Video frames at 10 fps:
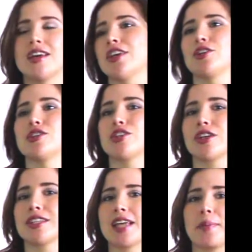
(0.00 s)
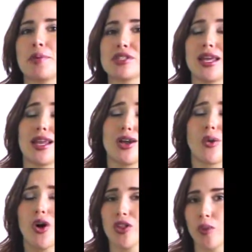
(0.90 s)
You start at 10% and go
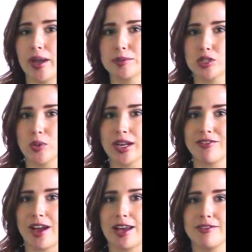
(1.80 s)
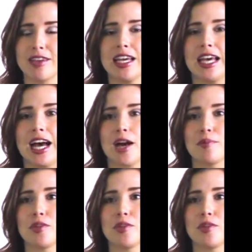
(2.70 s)
all the way up to 25%.